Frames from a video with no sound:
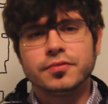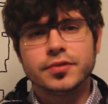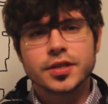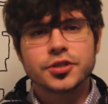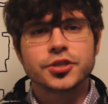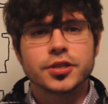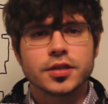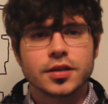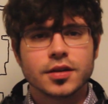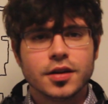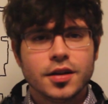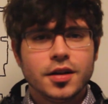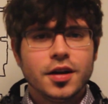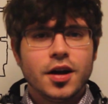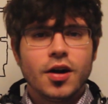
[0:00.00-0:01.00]
vision
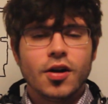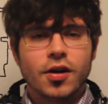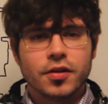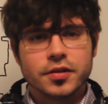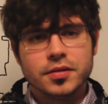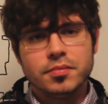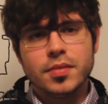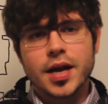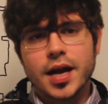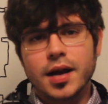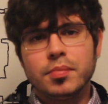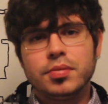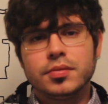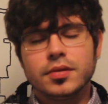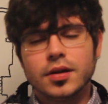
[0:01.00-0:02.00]
on a
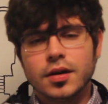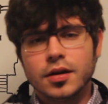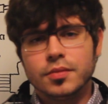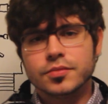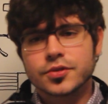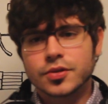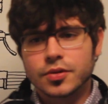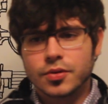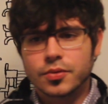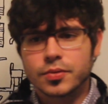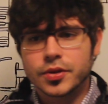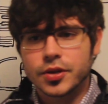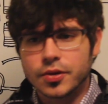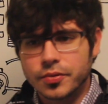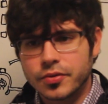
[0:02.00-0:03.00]
map?
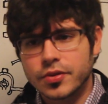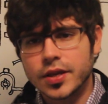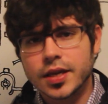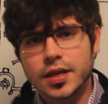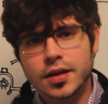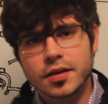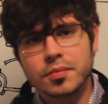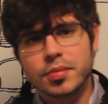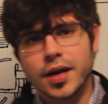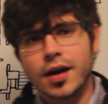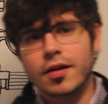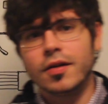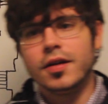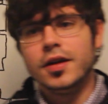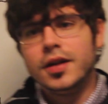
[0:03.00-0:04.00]
Thinking
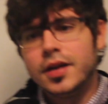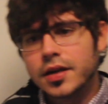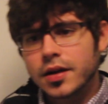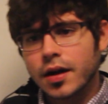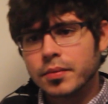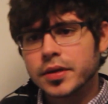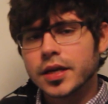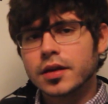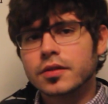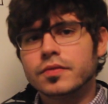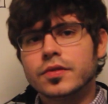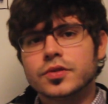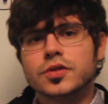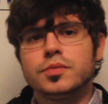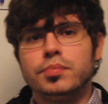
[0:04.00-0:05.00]
about coming out
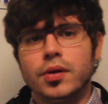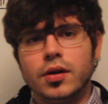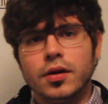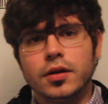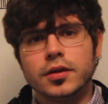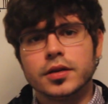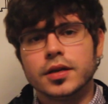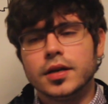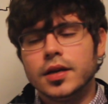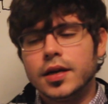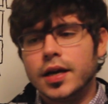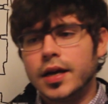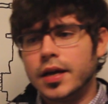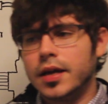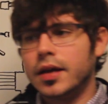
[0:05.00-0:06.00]
of the spawn
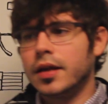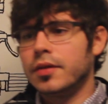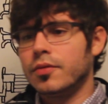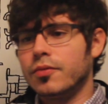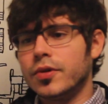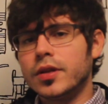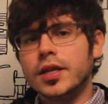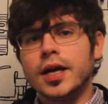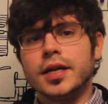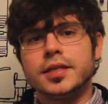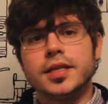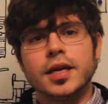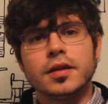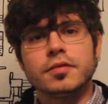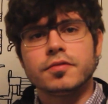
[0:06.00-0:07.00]
and really
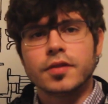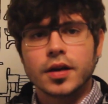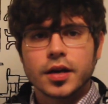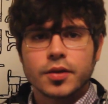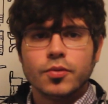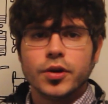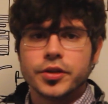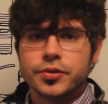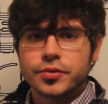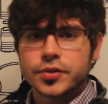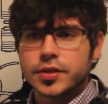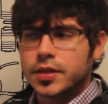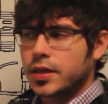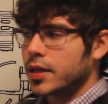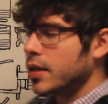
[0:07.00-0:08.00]
identifying what you
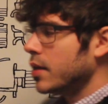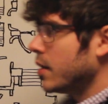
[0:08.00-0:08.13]
see.